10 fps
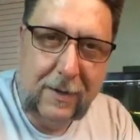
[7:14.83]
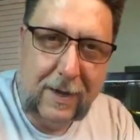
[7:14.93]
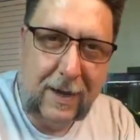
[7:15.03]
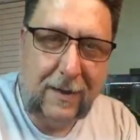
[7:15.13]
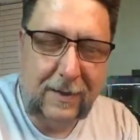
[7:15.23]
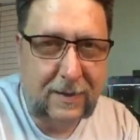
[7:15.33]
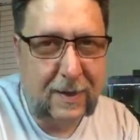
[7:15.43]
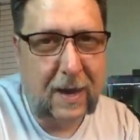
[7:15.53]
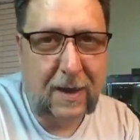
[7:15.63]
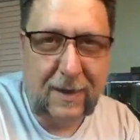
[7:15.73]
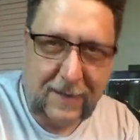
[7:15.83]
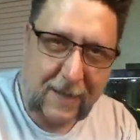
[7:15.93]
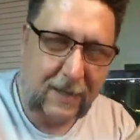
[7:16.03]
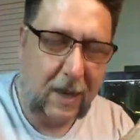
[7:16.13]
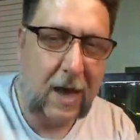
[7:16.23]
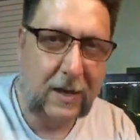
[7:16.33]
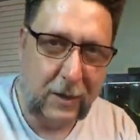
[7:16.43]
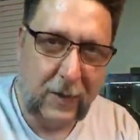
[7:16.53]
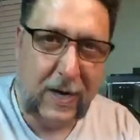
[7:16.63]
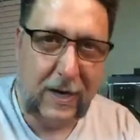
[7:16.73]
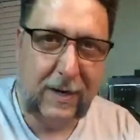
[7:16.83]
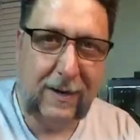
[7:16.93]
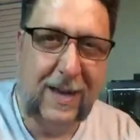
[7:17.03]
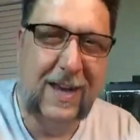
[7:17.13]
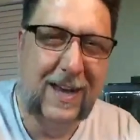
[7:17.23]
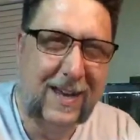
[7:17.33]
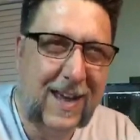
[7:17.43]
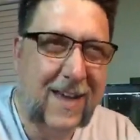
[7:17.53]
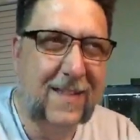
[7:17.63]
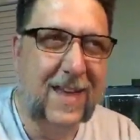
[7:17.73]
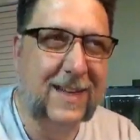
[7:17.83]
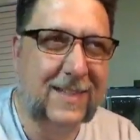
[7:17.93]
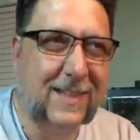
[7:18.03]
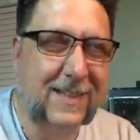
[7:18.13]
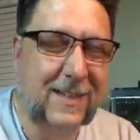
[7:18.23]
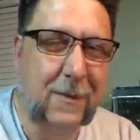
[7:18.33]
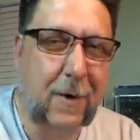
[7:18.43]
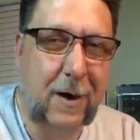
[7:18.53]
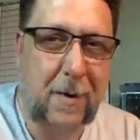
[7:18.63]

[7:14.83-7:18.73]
This has a lot of unique things in this aquarium.